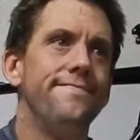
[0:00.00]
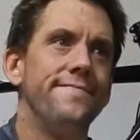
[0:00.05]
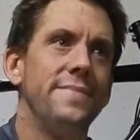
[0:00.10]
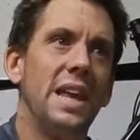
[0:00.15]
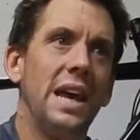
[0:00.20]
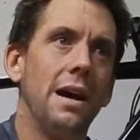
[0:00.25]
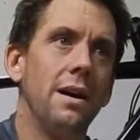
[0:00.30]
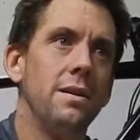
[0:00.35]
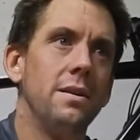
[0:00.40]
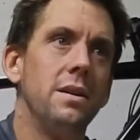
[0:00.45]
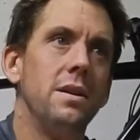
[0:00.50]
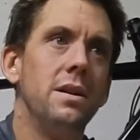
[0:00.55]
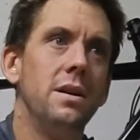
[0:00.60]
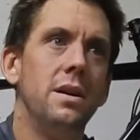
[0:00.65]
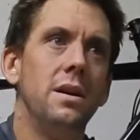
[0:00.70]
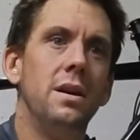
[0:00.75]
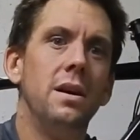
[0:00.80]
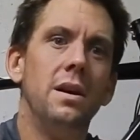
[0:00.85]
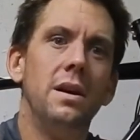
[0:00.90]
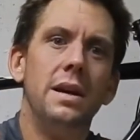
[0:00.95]
yeah.
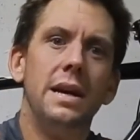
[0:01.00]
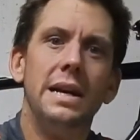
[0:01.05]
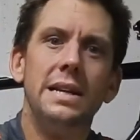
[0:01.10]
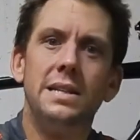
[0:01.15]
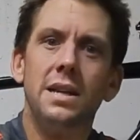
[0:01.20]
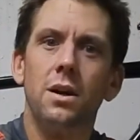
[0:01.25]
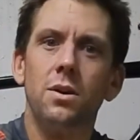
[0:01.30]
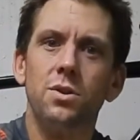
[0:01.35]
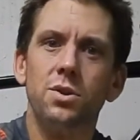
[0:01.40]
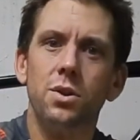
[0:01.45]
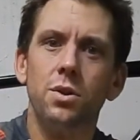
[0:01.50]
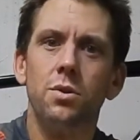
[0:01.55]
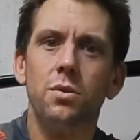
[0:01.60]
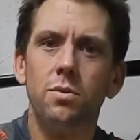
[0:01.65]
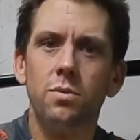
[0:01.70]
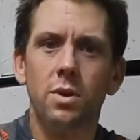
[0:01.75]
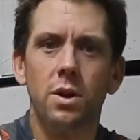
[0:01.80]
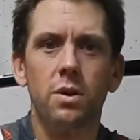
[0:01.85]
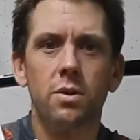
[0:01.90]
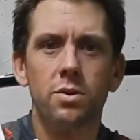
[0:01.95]
It tells
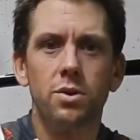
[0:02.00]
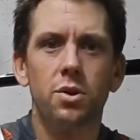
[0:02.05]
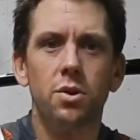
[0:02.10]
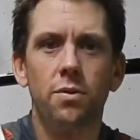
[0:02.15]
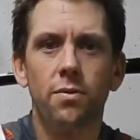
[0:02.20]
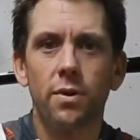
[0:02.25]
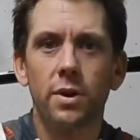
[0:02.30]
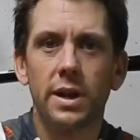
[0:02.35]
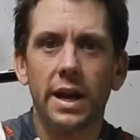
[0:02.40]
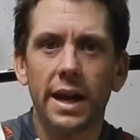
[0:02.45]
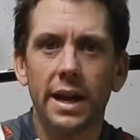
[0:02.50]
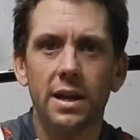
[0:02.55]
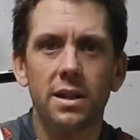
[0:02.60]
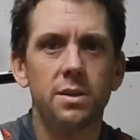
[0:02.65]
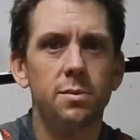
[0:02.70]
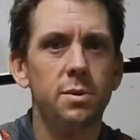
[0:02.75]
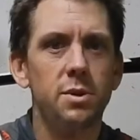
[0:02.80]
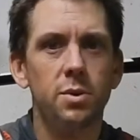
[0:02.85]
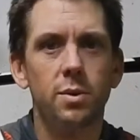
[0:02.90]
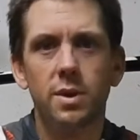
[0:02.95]
you, shoot for a
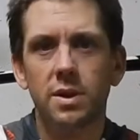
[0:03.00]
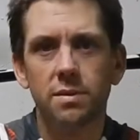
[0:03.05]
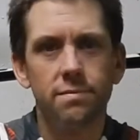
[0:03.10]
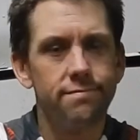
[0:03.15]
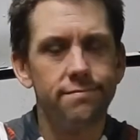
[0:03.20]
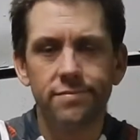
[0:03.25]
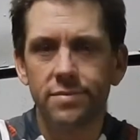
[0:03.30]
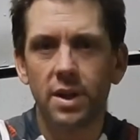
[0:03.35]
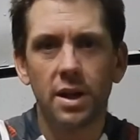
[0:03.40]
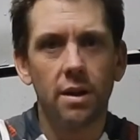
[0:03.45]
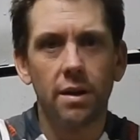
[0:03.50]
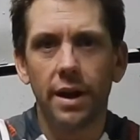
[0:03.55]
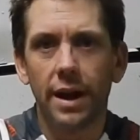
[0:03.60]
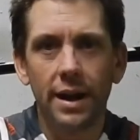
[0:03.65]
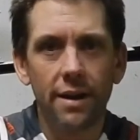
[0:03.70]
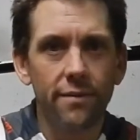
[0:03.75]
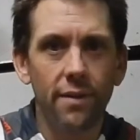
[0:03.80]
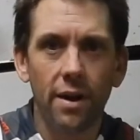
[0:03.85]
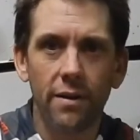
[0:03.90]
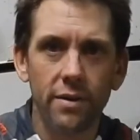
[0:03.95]
cadence between,
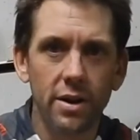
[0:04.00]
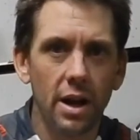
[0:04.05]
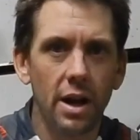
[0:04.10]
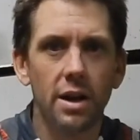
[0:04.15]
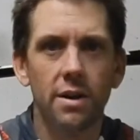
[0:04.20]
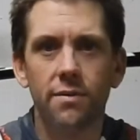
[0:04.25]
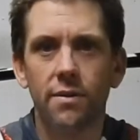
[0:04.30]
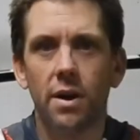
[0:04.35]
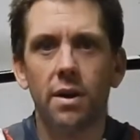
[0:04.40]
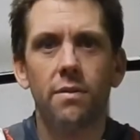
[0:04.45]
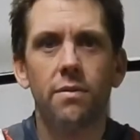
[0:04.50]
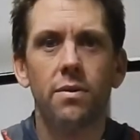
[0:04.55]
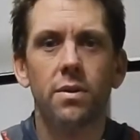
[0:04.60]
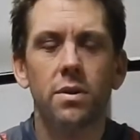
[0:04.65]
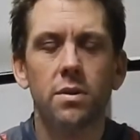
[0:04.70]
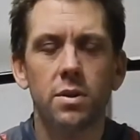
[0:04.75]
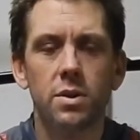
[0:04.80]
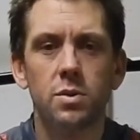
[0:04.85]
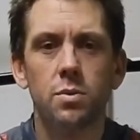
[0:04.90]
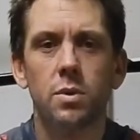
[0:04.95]
85 and 95
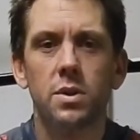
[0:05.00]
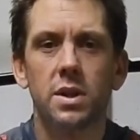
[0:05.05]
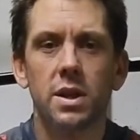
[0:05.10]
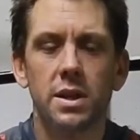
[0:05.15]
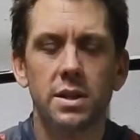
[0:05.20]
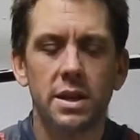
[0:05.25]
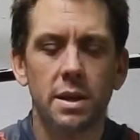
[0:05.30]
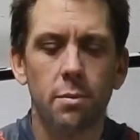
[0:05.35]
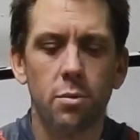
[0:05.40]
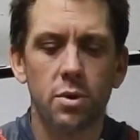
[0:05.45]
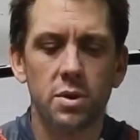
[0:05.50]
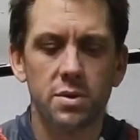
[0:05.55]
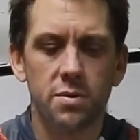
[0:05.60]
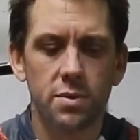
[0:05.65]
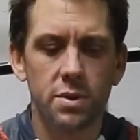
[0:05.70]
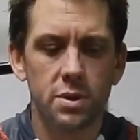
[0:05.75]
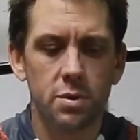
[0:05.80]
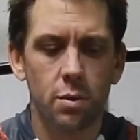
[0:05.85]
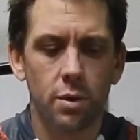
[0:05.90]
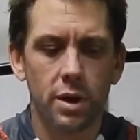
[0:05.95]
is what the example is for
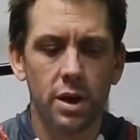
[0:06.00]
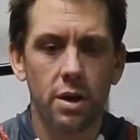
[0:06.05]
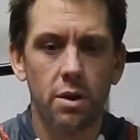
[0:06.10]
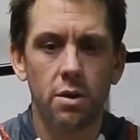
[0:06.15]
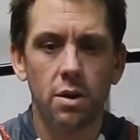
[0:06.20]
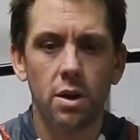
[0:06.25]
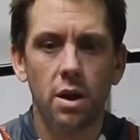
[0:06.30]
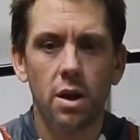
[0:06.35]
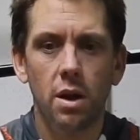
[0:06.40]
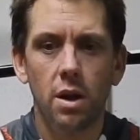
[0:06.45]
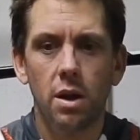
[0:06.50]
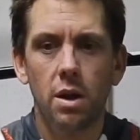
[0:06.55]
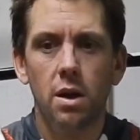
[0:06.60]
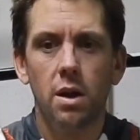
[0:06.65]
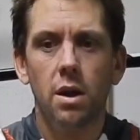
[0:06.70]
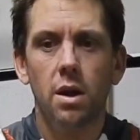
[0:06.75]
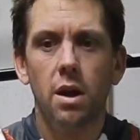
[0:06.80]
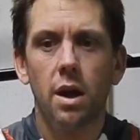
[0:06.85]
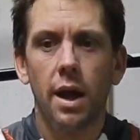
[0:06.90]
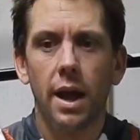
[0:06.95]
this workout.
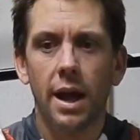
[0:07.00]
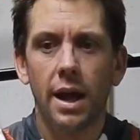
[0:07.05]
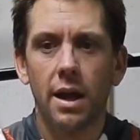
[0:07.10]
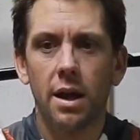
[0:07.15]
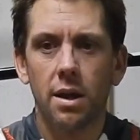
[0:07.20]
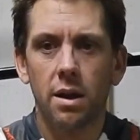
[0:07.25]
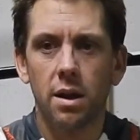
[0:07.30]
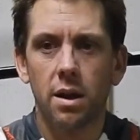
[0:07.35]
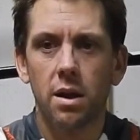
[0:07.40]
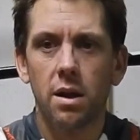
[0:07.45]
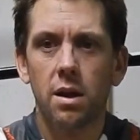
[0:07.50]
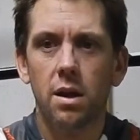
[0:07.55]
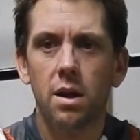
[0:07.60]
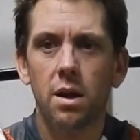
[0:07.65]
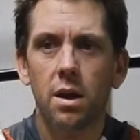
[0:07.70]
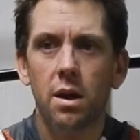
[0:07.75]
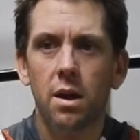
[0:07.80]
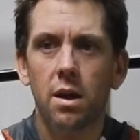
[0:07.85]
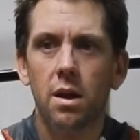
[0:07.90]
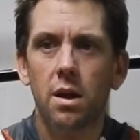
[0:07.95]
And
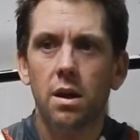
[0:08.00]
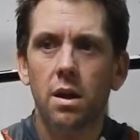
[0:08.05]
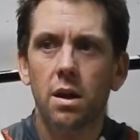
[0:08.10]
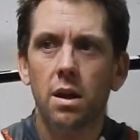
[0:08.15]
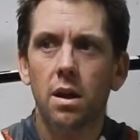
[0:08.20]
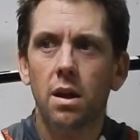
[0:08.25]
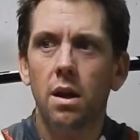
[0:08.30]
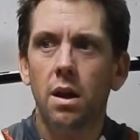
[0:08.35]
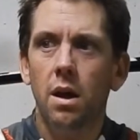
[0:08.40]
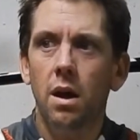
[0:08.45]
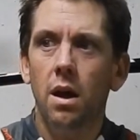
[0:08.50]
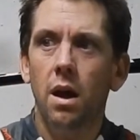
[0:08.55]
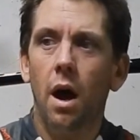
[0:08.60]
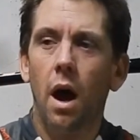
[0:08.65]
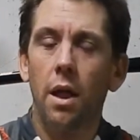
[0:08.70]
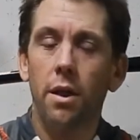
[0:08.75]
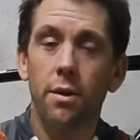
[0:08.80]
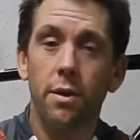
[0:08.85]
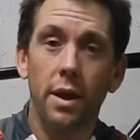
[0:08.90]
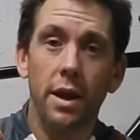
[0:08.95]

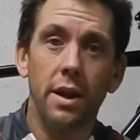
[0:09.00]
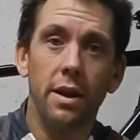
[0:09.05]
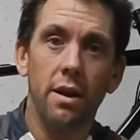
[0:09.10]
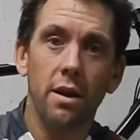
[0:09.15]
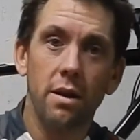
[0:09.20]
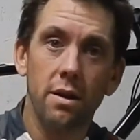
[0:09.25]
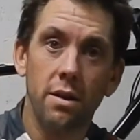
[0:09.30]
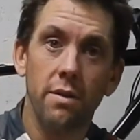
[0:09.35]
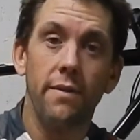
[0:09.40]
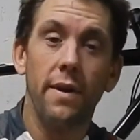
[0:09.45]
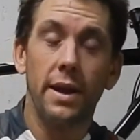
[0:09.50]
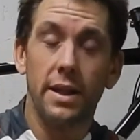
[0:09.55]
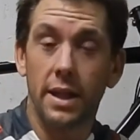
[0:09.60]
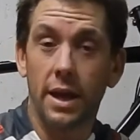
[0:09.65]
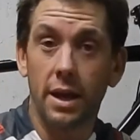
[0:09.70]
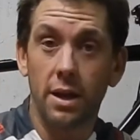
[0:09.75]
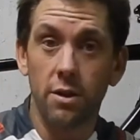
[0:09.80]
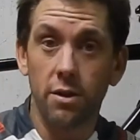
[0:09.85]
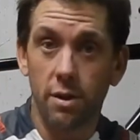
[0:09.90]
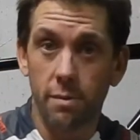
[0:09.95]
other than the fact that
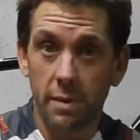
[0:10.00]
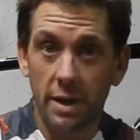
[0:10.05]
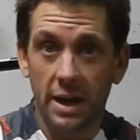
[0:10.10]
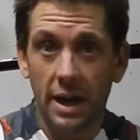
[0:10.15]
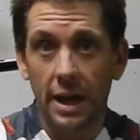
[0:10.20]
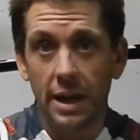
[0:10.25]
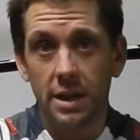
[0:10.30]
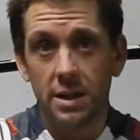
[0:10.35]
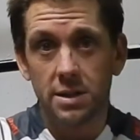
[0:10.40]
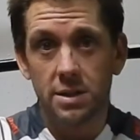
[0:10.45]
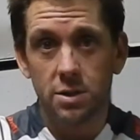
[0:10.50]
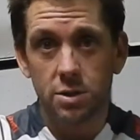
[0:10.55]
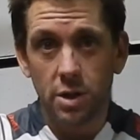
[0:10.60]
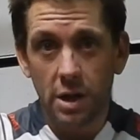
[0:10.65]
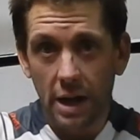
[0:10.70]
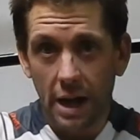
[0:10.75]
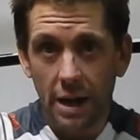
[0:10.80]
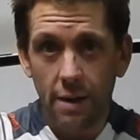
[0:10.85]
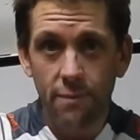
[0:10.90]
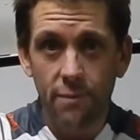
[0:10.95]
I could look at my cadence and try
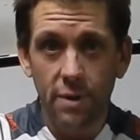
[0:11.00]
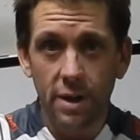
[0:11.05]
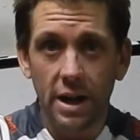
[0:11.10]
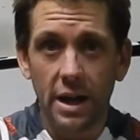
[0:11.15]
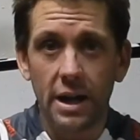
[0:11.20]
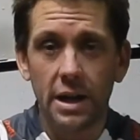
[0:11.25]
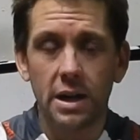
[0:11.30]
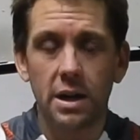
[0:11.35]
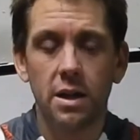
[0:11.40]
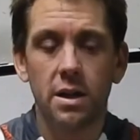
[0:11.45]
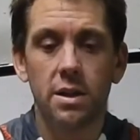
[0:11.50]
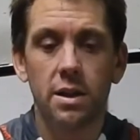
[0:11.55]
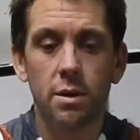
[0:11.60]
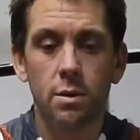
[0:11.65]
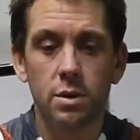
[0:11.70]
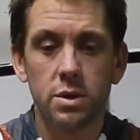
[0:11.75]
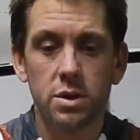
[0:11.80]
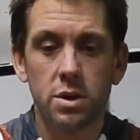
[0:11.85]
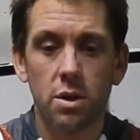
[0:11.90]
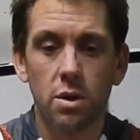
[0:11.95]
to aim for that, there
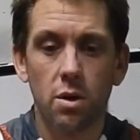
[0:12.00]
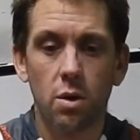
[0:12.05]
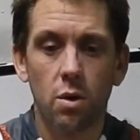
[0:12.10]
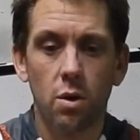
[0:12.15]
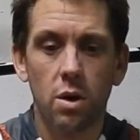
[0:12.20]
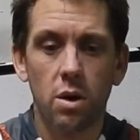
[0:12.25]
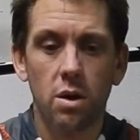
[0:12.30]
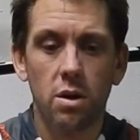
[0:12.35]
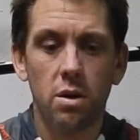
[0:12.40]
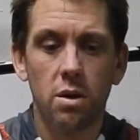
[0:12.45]
was no